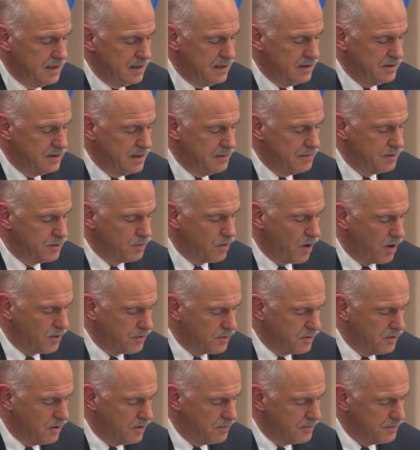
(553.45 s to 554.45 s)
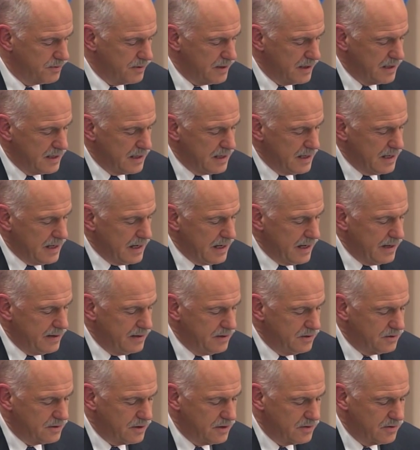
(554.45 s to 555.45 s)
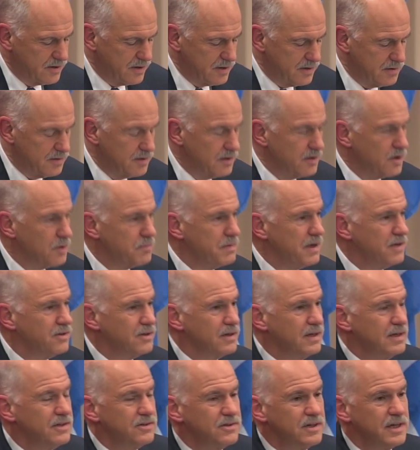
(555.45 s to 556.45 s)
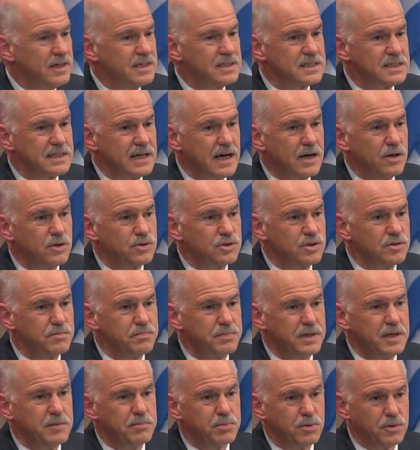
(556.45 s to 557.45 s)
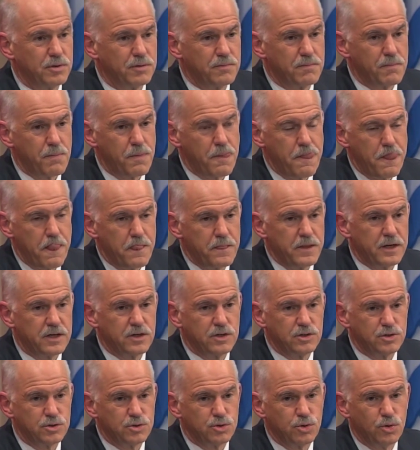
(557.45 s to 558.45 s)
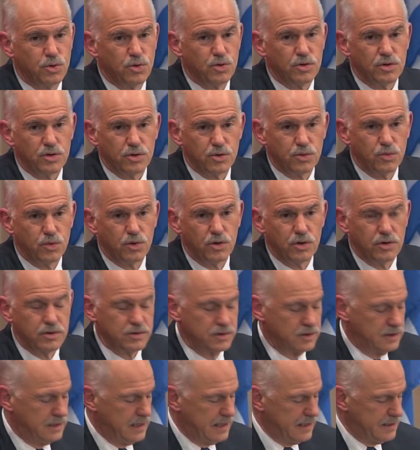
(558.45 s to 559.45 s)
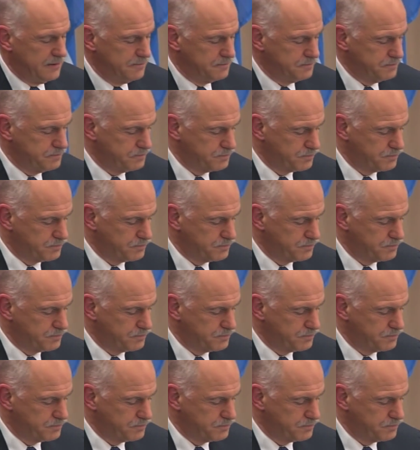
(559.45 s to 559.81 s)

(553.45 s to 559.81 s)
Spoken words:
His name is Rothkopf, and he says that there are basically 6,000 people that control the world today